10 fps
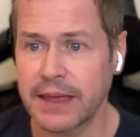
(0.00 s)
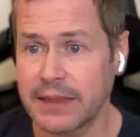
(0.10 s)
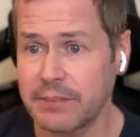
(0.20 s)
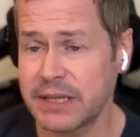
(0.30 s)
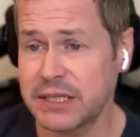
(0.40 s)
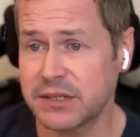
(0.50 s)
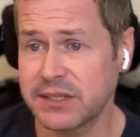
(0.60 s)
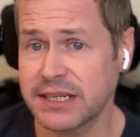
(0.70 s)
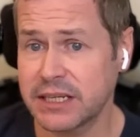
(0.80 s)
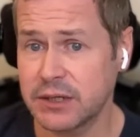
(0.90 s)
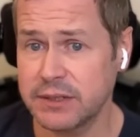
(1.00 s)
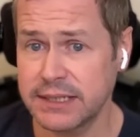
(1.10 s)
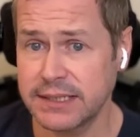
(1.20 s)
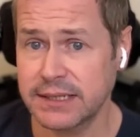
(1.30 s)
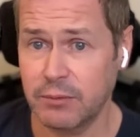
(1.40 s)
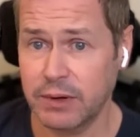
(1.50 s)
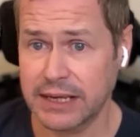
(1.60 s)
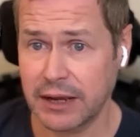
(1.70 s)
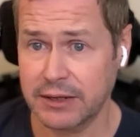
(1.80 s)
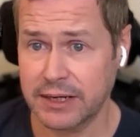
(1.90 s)
That pension is included when
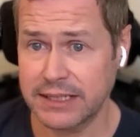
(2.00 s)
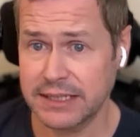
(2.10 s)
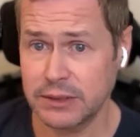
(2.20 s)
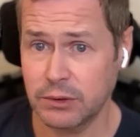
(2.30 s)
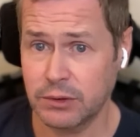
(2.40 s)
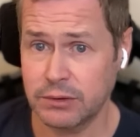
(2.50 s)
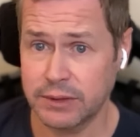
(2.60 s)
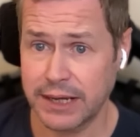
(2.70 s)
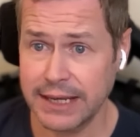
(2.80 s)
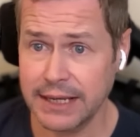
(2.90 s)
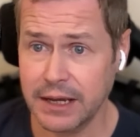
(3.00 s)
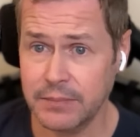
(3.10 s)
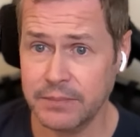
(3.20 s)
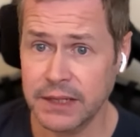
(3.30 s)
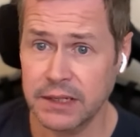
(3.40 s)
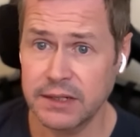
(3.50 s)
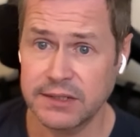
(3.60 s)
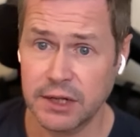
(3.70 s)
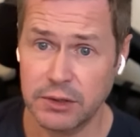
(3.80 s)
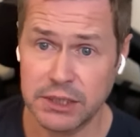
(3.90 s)
calculating your net income.
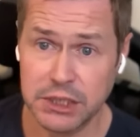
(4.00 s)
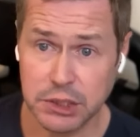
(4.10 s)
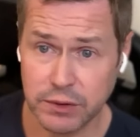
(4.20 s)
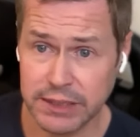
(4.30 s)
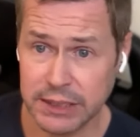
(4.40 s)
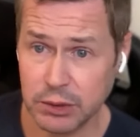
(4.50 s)
So ensuring that your